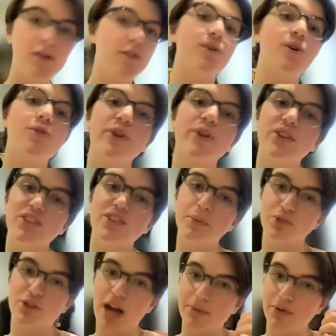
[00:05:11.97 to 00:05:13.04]
feel free to
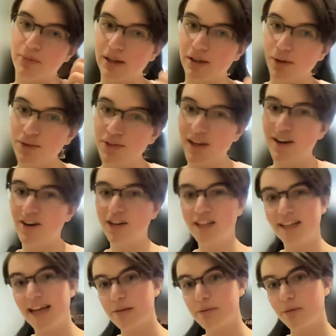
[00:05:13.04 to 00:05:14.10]
subscribe to my newsletter,
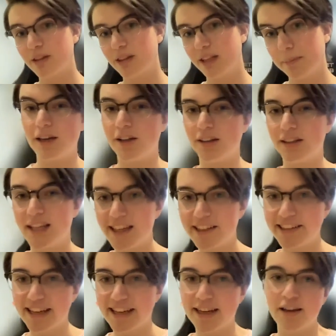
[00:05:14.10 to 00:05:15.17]
connect with me on
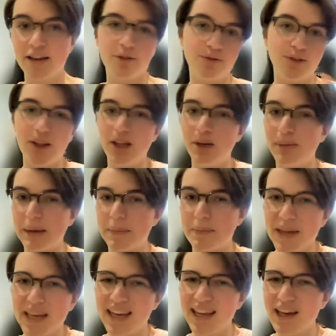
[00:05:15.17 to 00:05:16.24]
LinkedIn, follow my
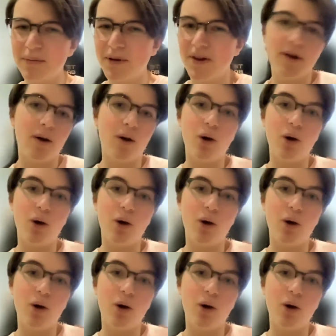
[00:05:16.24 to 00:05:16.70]
Medium,